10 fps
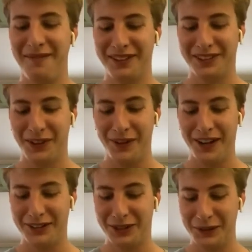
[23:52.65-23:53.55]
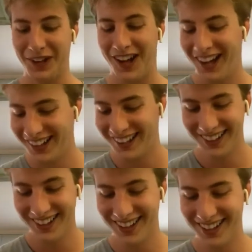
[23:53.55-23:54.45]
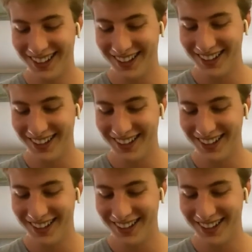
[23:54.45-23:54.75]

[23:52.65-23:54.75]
This is going on too long. It's like